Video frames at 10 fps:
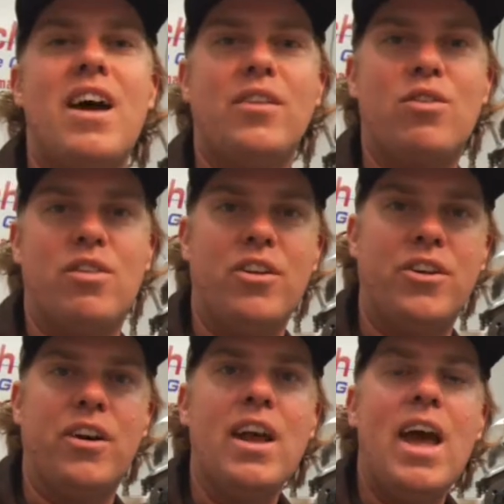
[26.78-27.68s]
down the
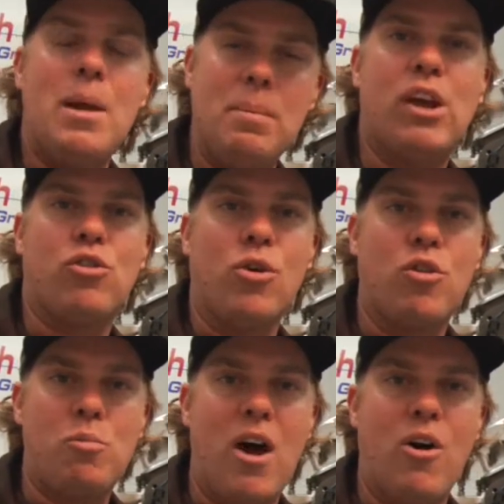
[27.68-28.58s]
cylinder and makes
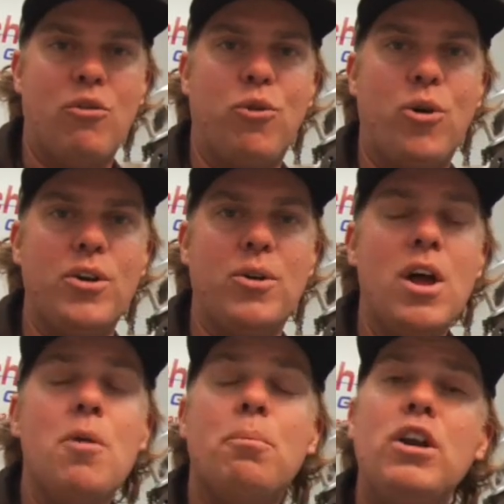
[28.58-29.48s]
horsepower for you.
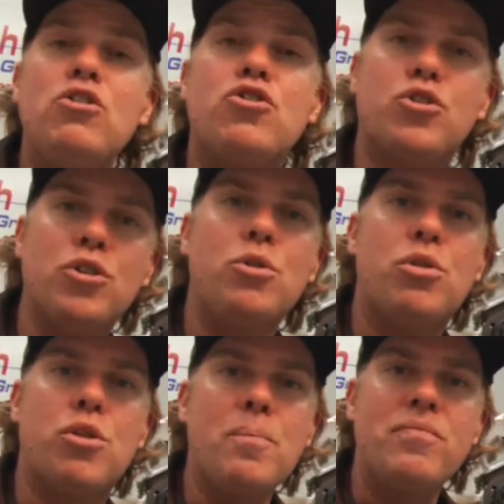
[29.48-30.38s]
But in
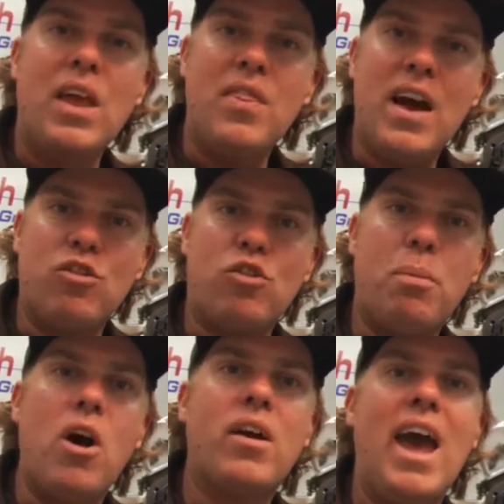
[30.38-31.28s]
truth, that spark